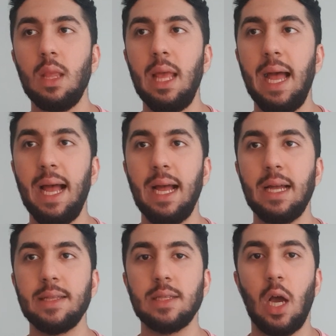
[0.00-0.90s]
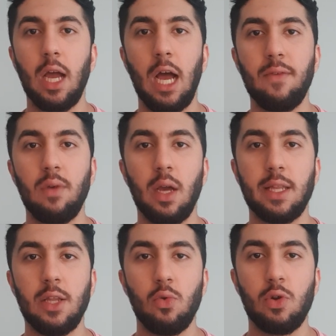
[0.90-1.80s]
And I have
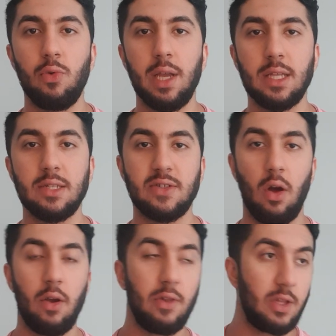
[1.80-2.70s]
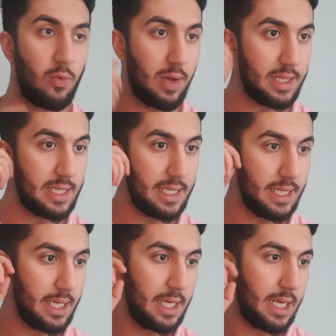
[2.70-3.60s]
new creatives already
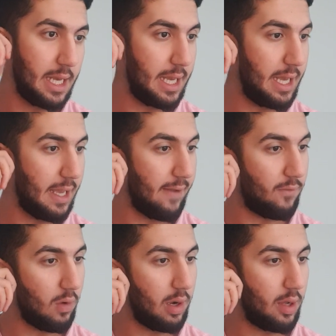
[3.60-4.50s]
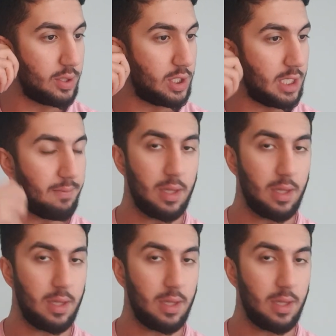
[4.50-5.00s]
ready for launching.